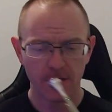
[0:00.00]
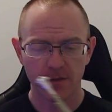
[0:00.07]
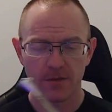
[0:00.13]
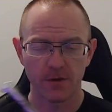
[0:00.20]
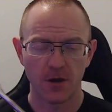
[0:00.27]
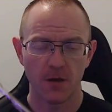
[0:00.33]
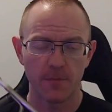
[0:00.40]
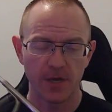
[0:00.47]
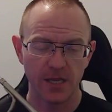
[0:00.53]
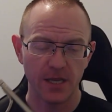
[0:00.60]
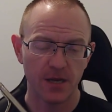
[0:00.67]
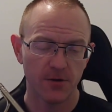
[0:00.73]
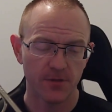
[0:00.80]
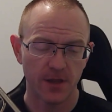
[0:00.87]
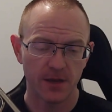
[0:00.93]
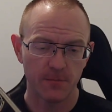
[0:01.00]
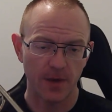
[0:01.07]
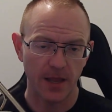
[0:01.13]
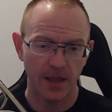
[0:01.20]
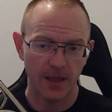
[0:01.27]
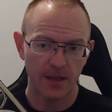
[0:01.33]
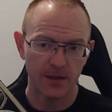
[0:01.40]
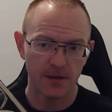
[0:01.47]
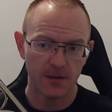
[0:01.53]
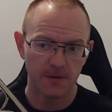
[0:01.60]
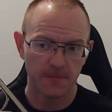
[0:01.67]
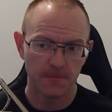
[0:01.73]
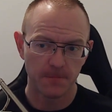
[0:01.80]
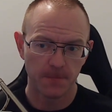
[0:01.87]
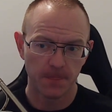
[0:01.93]
So now I'm going to hear that in my head,
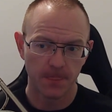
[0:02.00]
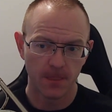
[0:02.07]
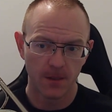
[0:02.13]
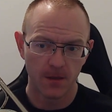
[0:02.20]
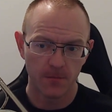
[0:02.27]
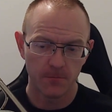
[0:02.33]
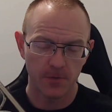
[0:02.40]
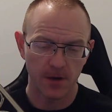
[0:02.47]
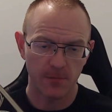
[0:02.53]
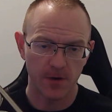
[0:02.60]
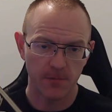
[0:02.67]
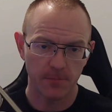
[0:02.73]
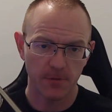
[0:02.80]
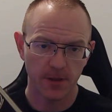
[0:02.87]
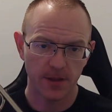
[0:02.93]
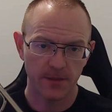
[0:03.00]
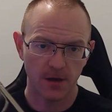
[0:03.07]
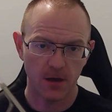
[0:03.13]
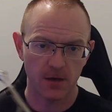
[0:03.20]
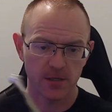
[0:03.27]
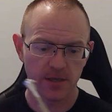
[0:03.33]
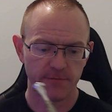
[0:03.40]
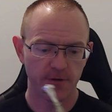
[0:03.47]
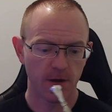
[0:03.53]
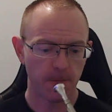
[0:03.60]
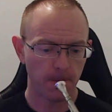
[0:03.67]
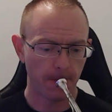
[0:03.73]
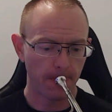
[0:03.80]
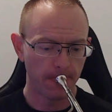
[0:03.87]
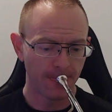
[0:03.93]
but I'm going to play the octave
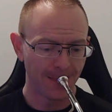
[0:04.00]
up.